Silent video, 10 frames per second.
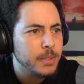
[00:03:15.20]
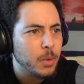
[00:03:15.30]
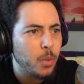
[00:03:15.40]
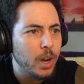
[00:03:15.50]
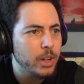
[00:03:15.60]

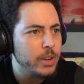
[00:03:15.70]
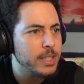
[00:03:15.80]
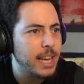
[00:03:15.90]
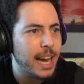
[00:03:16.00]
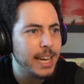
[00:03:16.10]
What are
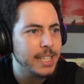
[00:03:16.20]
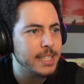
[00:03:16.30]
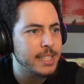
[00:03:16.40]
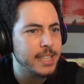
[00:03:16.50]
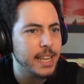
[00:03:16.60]
his eyes
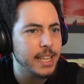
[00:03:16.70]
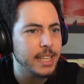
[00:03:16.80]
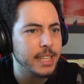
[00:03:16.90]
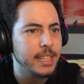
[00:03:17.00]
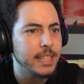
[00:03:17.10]

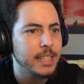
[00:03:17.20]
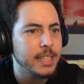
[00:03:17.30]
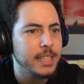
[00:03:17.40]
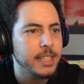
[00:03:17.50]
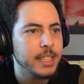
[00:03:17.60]
saying?
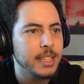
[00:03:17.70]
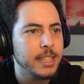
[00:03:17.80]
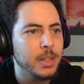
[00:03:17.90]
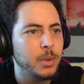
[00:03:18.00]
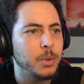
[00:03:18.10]

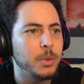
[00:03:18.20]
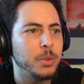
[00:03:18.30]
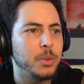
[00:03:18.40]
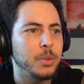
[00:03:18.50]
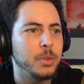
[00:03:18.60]

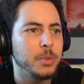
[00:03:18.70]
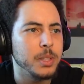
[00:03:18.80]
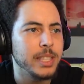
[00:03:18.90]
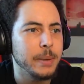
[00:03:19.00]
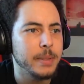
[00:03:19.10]
Ooh, we
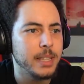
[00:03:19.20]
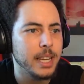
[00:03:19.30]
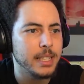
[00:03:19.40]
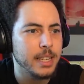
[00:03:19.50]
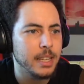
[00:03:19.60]
tipped it
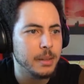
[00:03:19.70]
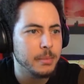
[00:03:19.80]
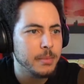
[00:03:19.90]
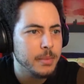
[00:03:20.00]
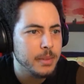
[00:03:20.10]
that time.